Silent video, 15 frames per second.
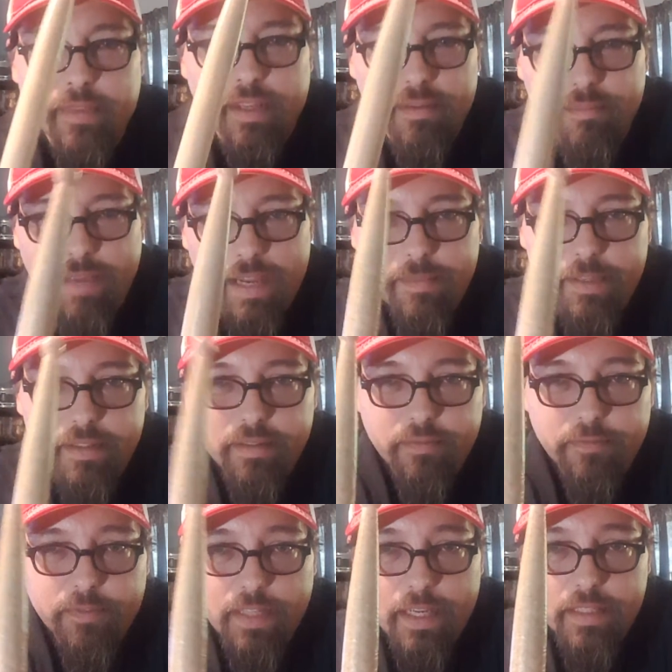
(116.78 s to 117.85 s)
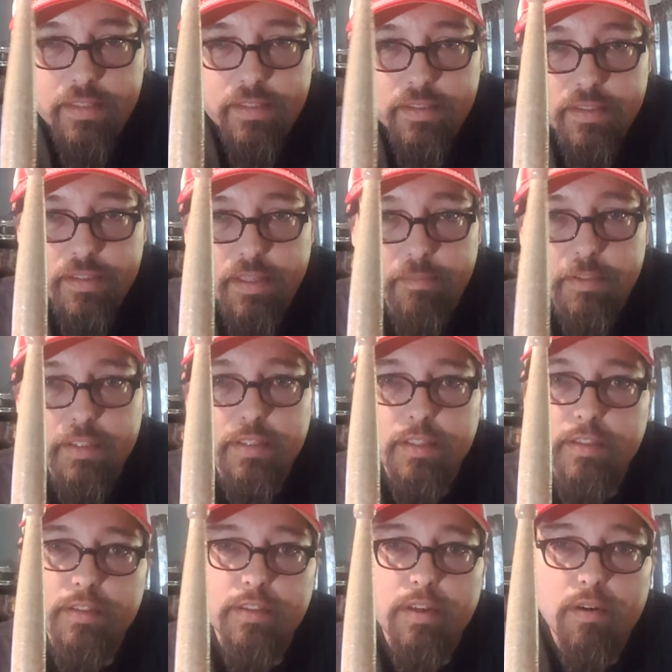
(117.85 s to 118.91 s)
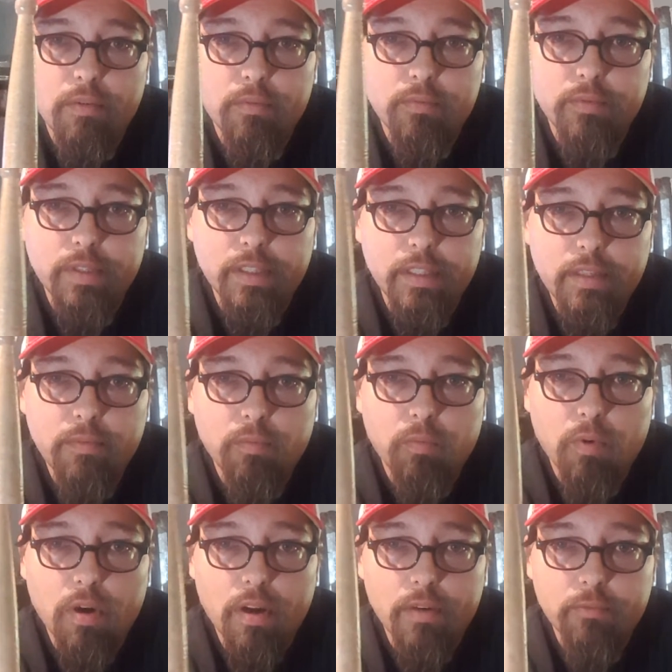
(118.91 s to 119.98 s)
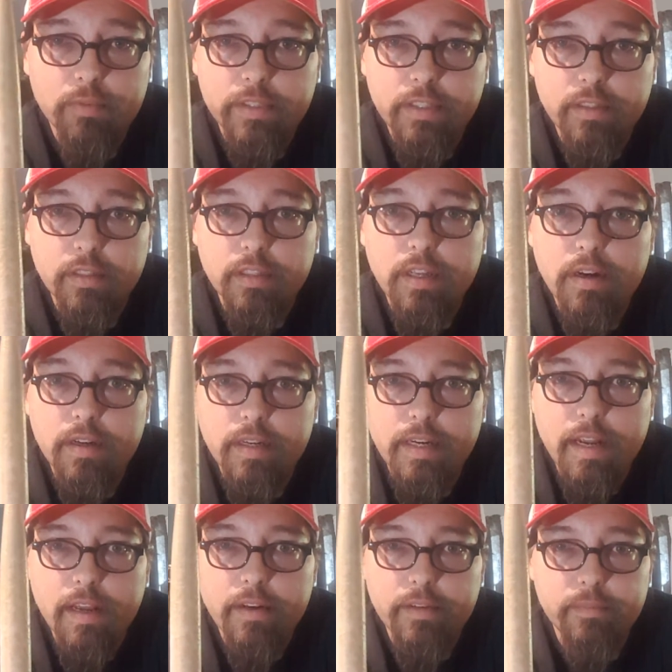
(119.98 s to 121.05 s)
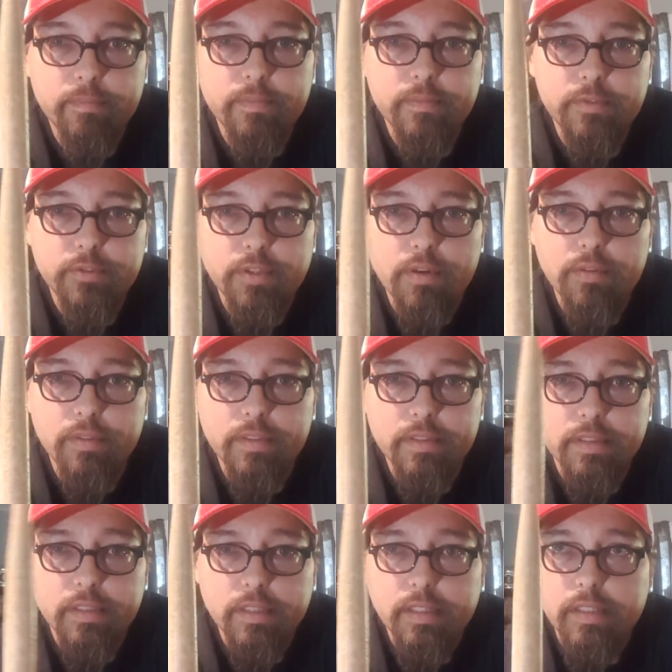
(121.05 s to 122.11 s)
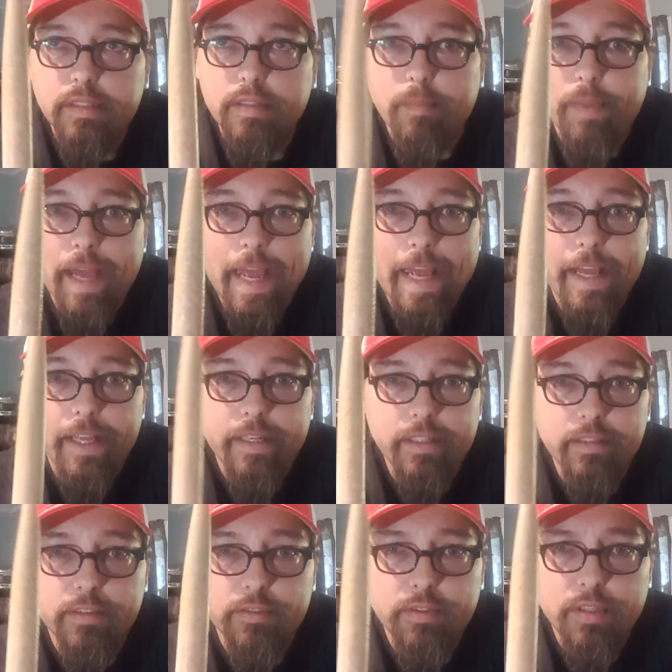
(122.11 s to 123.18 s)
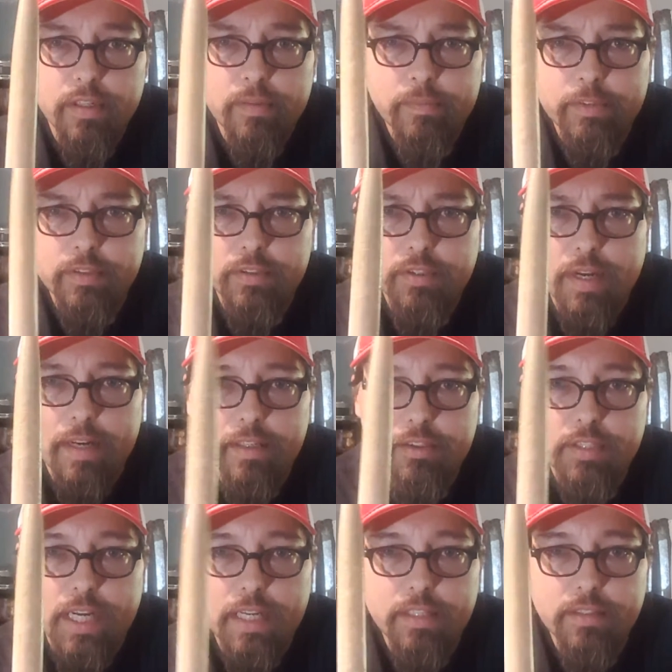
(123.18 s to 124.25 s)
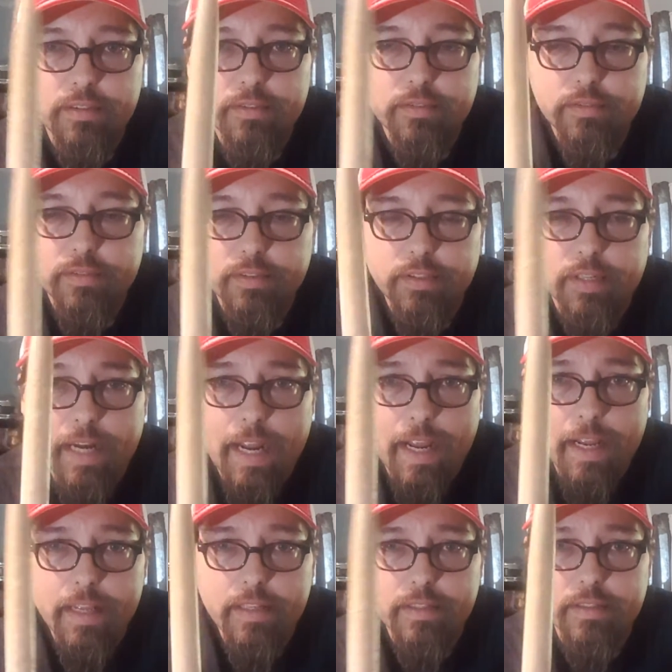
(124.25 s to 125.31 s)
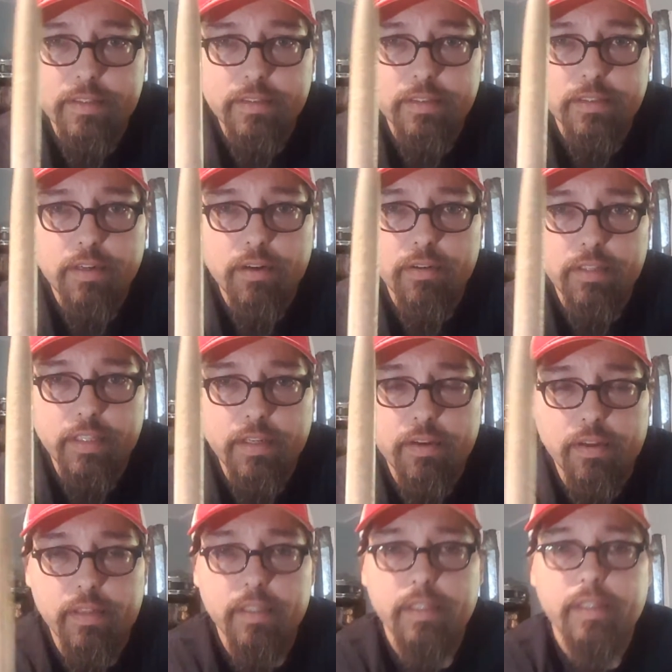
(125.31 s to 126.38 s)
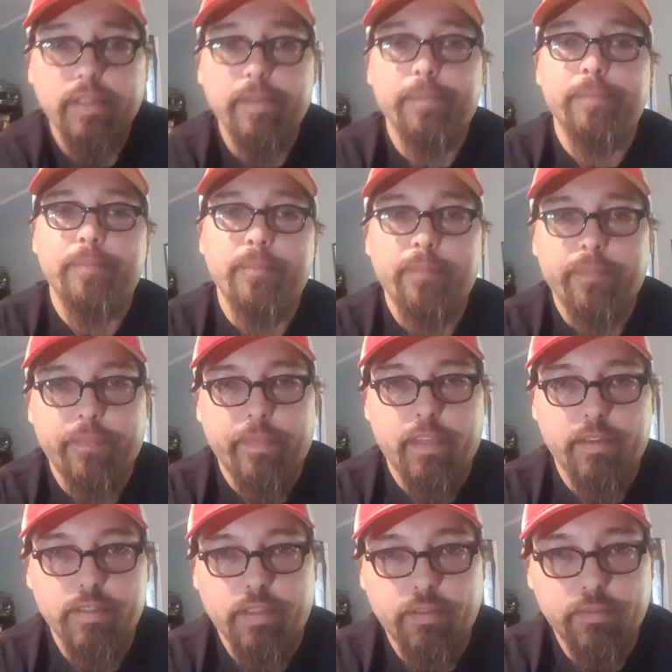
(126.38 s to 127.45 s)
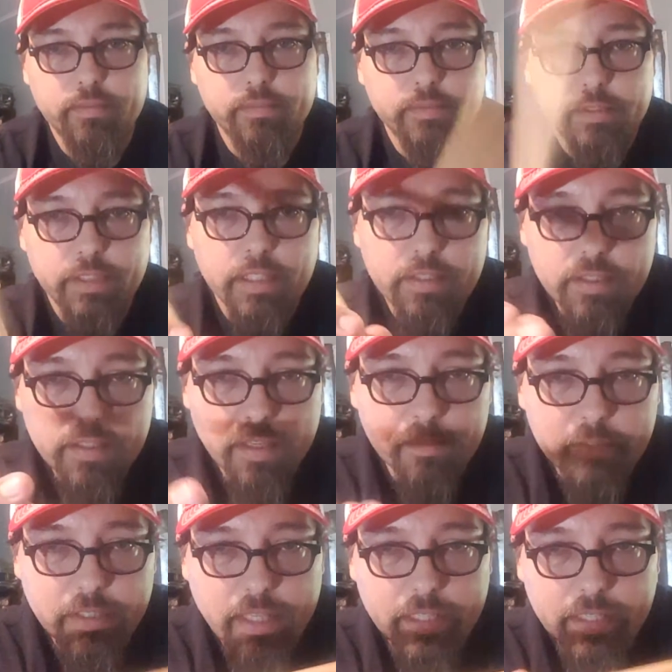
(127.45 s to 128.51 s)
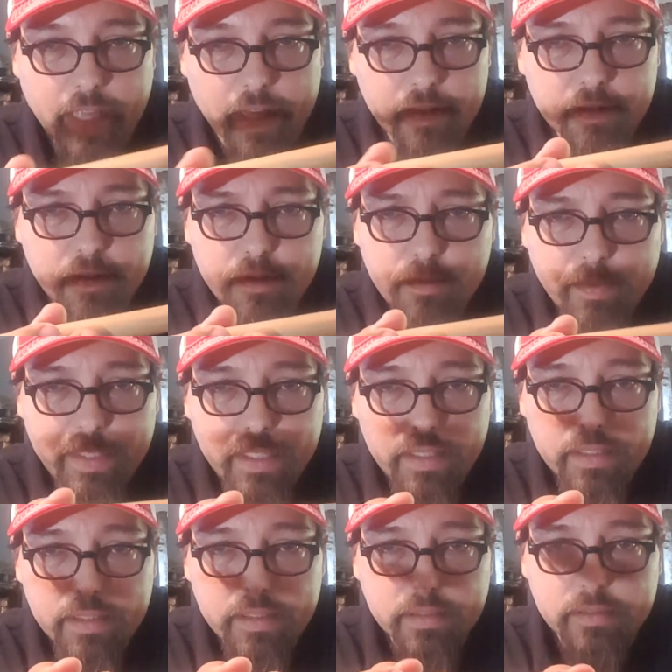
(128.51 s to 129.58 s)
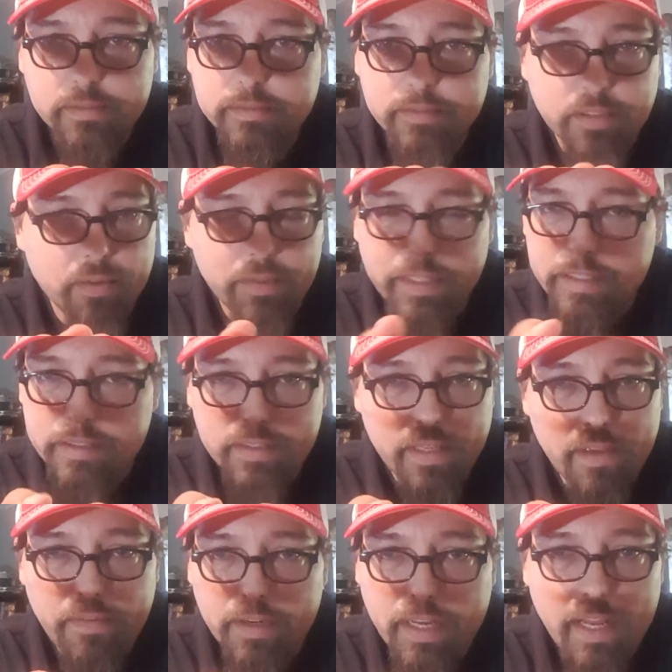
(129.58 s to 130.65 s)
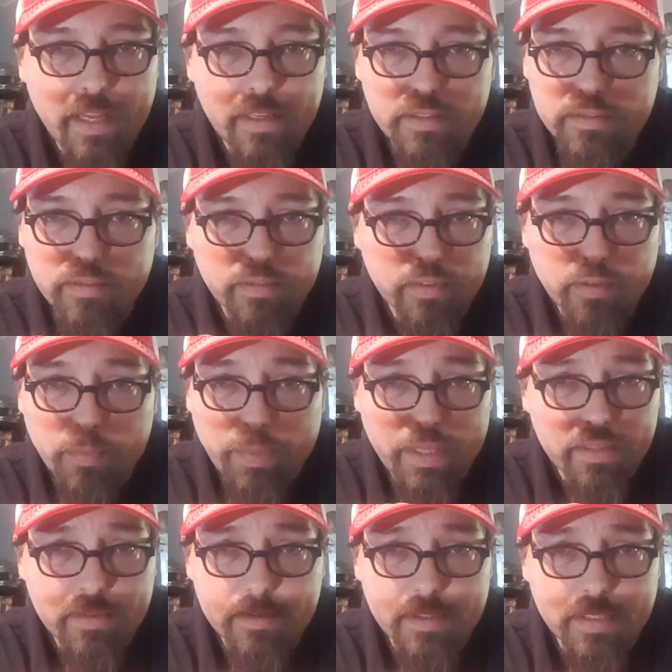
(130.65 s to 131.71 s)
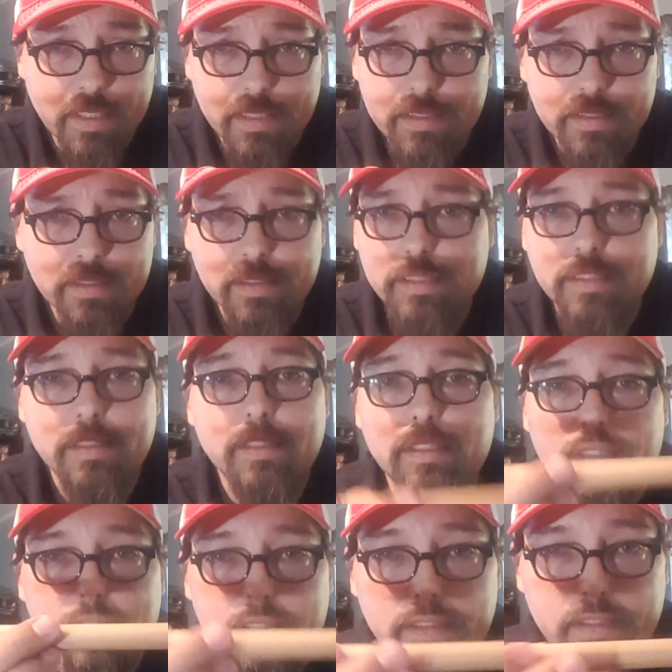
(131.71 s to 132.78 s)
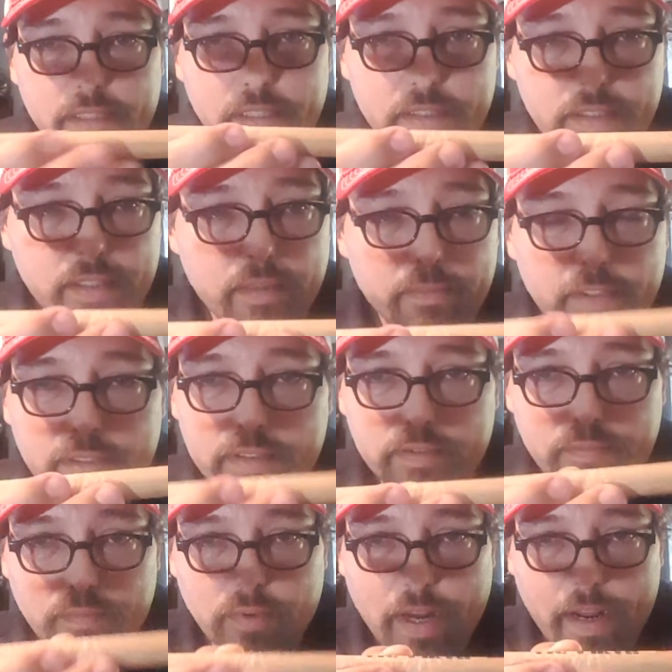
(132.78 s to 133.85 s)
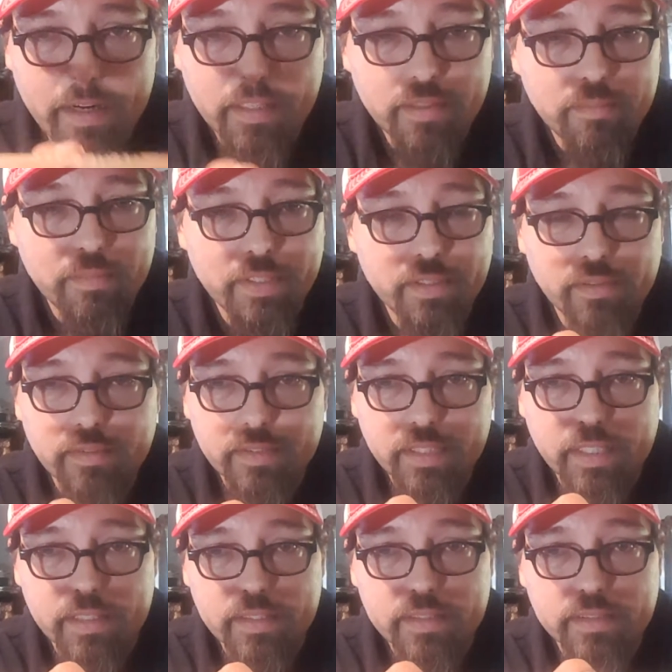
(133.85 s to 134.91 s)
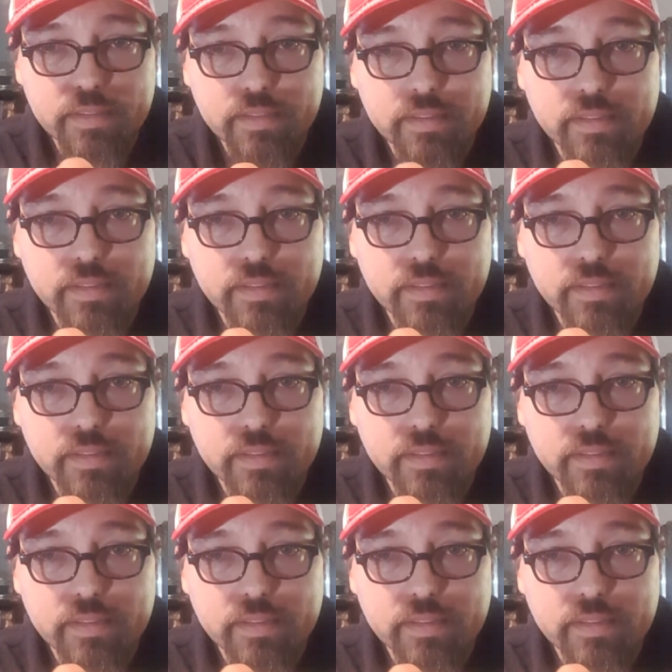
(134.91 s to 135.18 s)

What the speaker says: maybe the flex is something you don't really want when you're learning how to stroke the pad drum and you're trying to train your hands early on. So get you something like that. 2Bs. Don't get 7As or little pencil sticks. Get you something that's right in the middle of this.